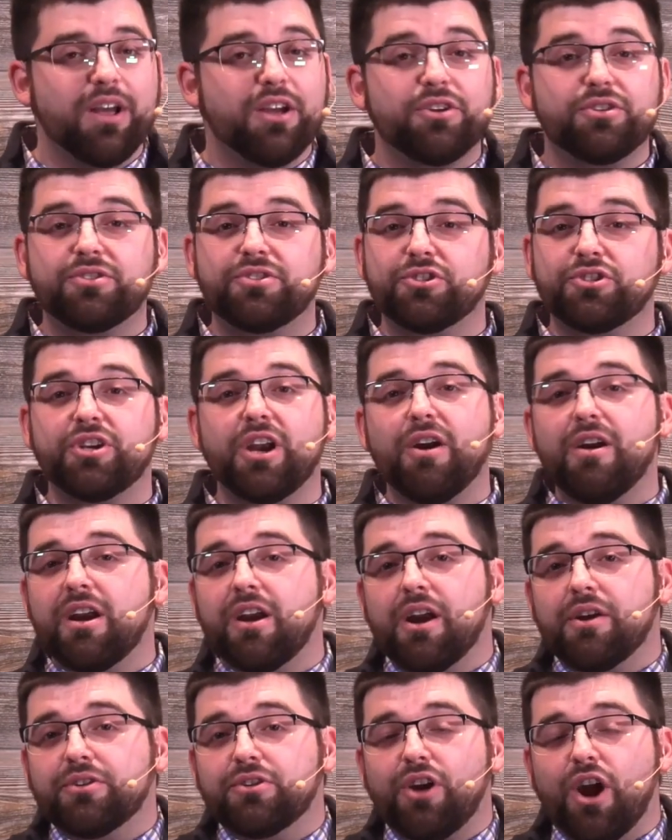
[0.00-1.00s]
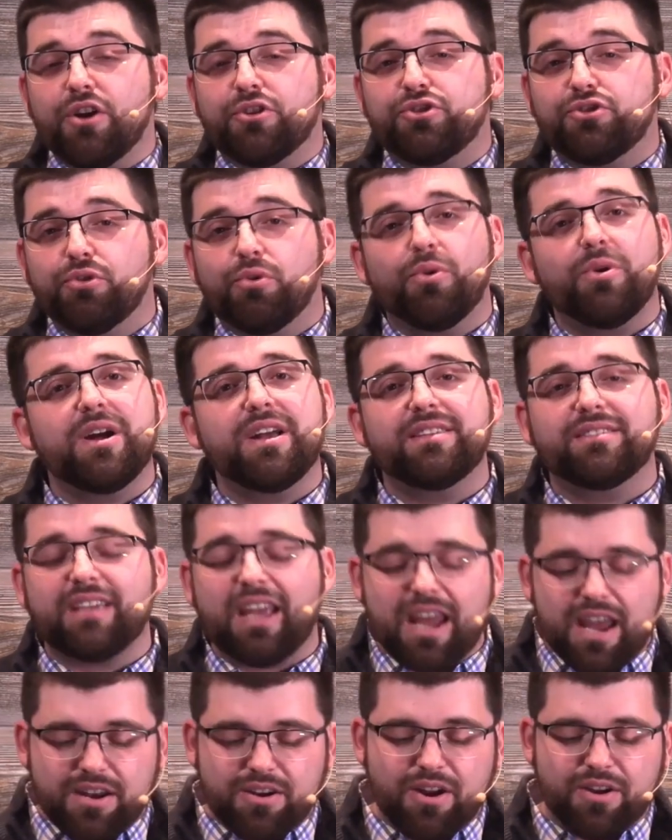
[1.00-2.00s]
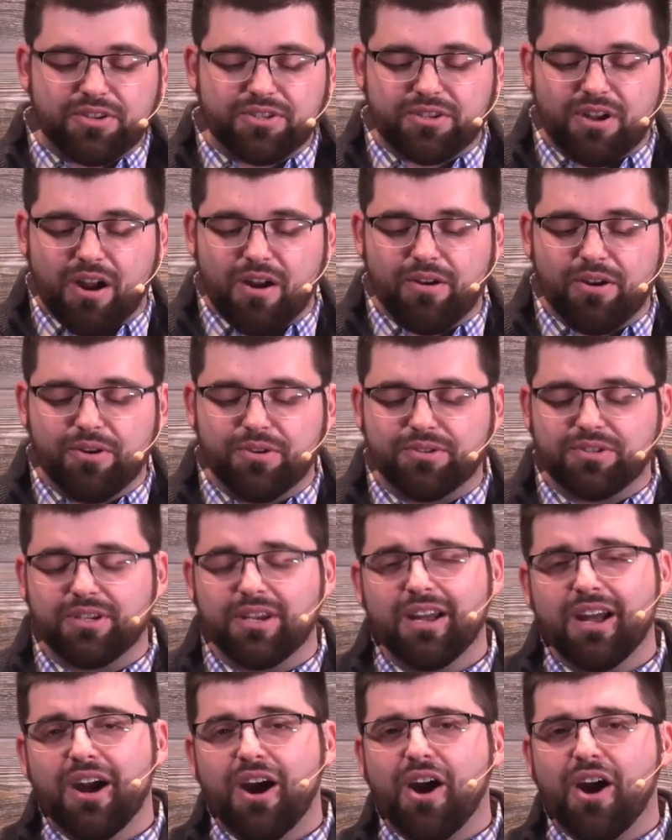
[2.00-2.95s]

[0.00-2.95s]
sharing our joys and our sorrows,